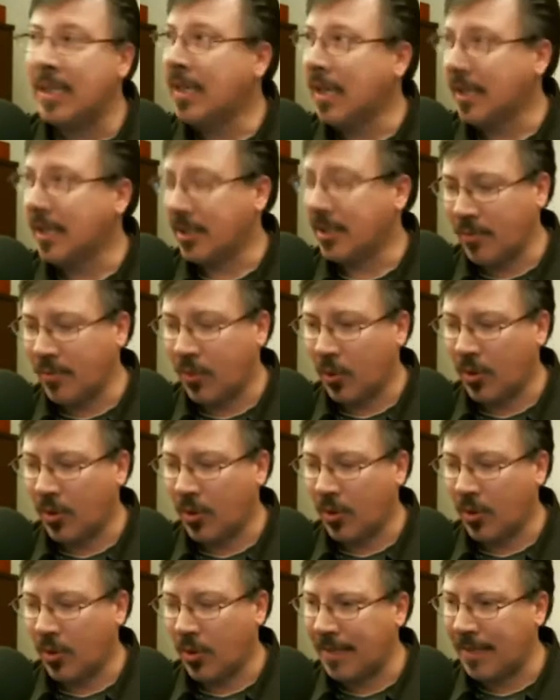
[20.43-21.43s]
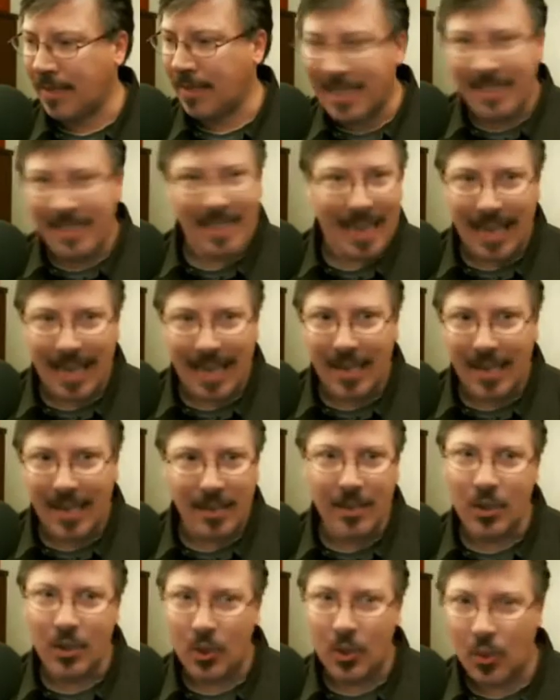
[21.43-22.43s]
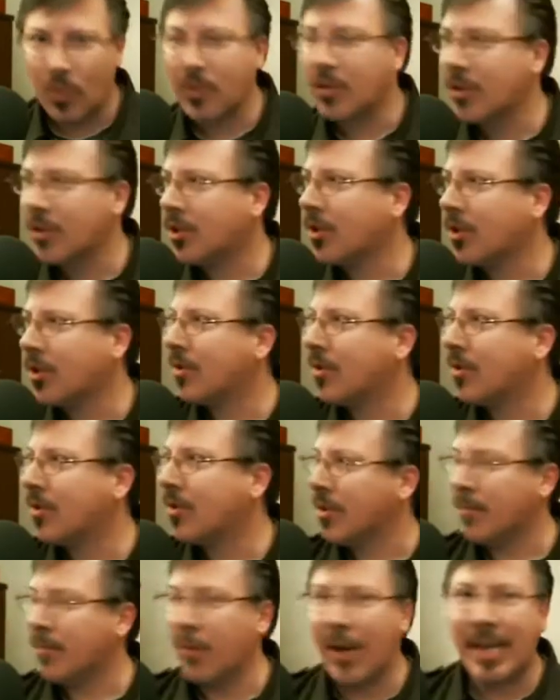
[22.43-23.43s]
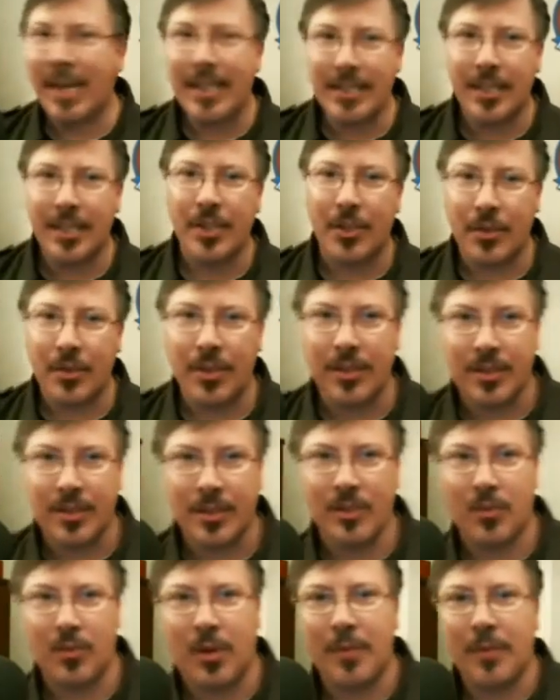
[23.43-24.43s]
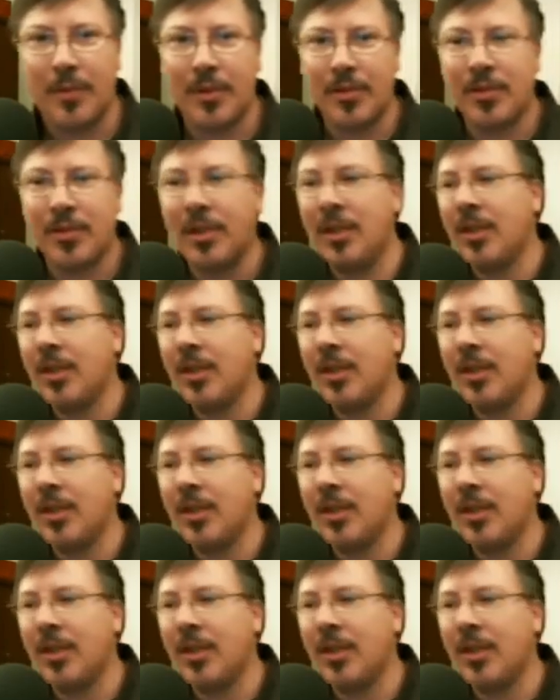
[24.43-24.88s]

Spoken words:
It's important that Montana, North Dakota, Nebraska, you listen as well because,